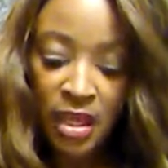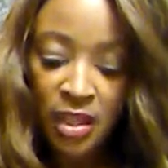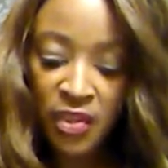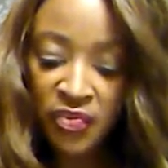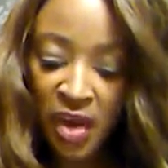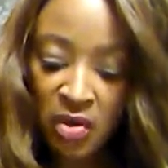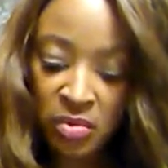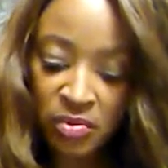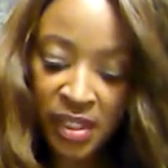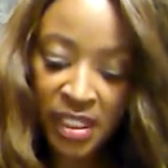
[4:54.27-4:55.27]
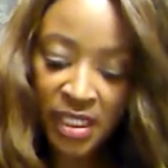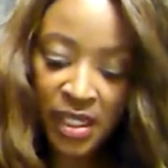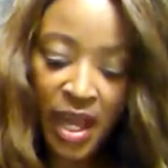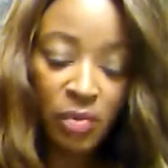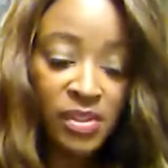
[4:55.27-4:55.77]
The phone would ring
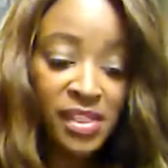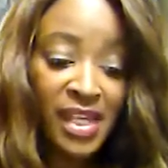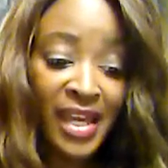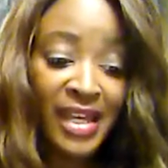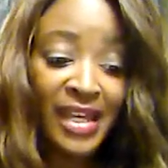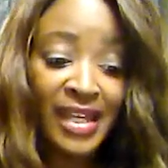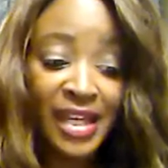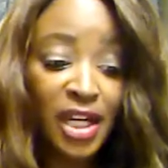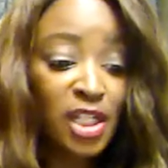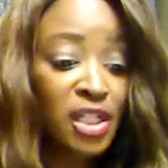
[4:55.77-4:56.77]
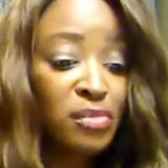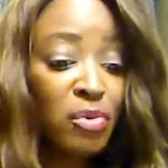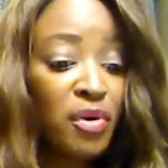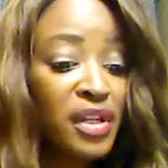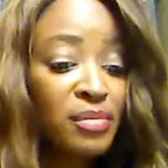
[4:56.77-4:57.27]
and I would say, Good
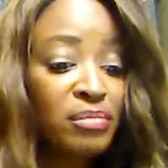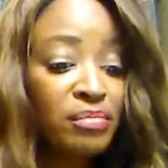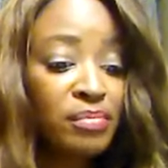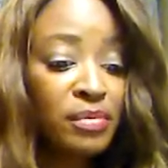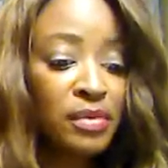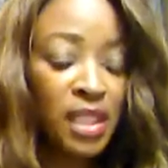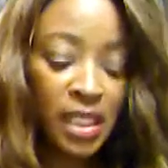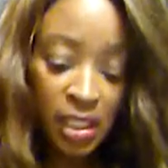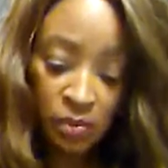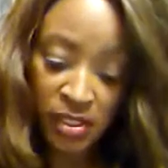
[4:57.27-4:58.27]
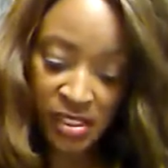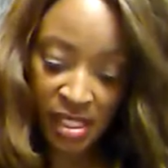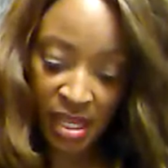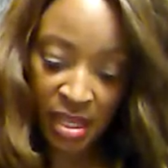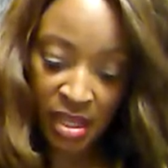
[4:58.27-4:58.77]
morning. He would
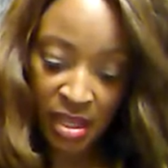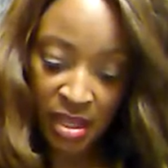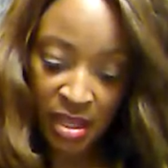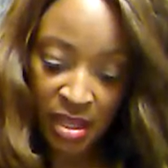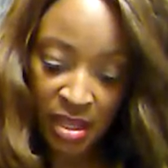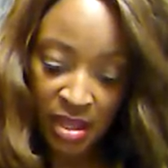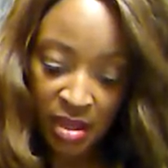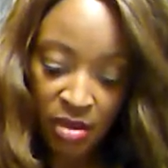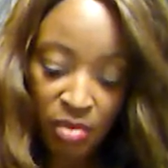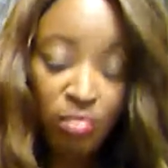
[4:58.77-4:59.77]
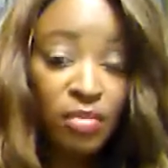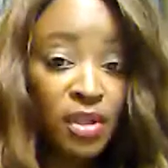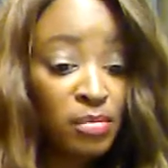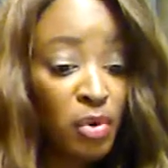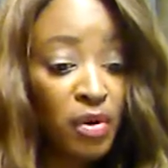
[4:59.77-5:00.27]
say,
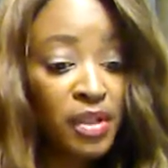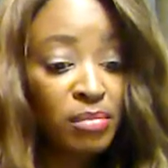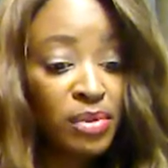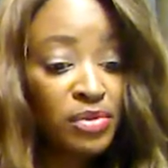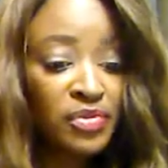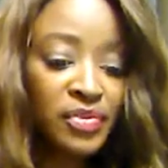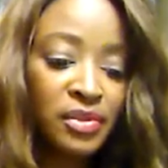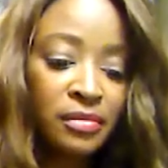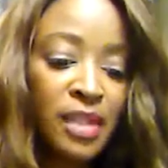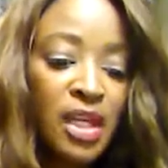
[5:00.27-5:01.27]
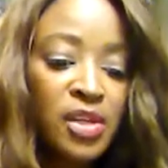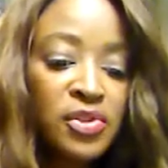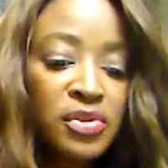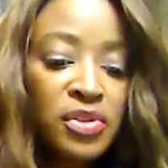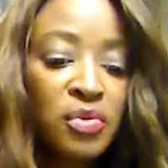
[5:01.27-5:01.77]
Good morning, beautiful. Do you